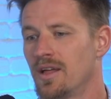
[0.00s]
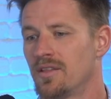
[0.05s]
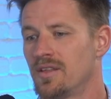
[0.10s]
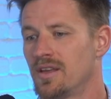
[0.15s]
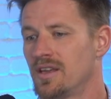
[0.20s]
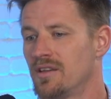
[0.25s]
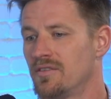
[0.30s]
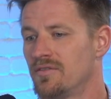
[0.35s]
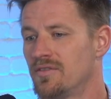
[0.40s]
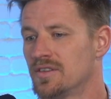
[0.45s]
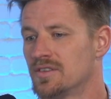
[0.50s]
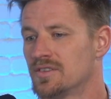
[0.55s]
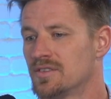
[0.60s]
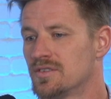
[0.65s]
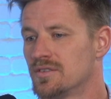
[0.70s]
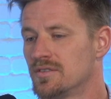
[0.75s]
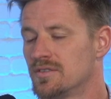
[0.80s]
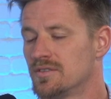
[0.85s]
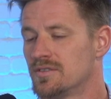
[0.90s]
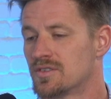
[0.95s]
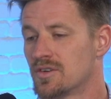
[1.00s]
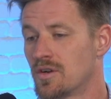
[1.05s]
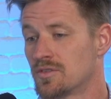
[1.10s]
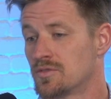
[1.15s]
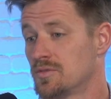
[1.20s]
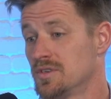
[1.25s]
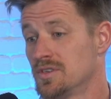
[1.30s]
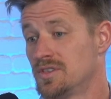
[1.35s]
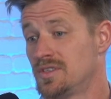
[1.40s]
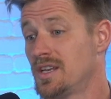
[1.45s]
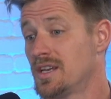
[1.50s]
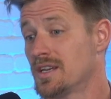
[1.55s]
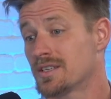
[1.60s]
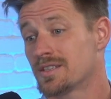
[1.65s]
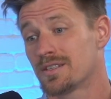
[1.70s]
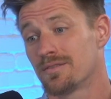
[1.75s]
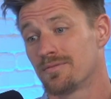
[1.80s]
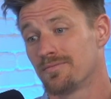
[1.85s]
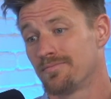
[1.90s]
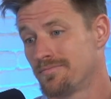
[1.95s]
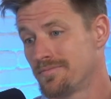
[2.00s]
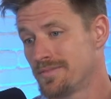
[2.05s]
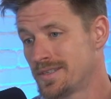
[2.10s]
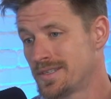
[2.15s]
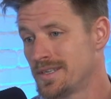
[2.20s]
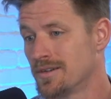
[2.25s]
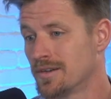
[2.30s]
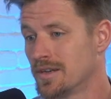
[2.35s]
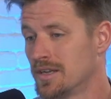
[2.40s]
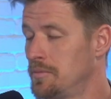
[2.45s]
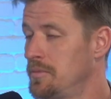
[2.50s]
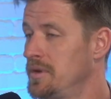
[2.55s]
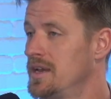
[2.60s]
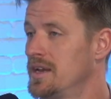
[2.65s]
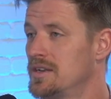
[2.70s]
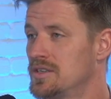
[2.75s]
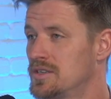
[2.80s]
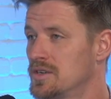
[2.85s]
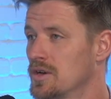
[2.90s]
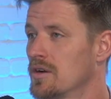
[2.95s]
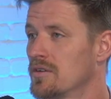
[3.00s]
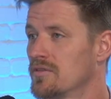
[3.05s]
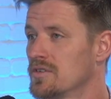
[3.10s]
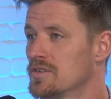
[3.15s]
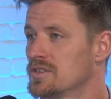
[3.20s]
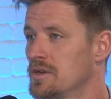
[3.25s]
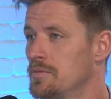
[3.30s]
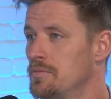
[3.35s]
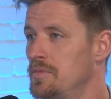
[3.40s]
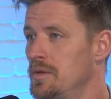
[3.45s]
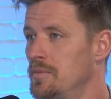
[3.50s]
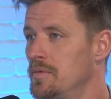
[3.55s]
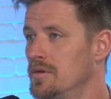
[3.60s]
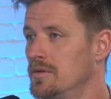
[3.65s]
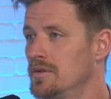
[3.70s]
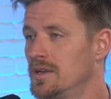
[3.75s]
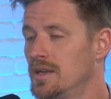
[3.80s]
I think if it starts with a 6, still going to be a deterrent for some people.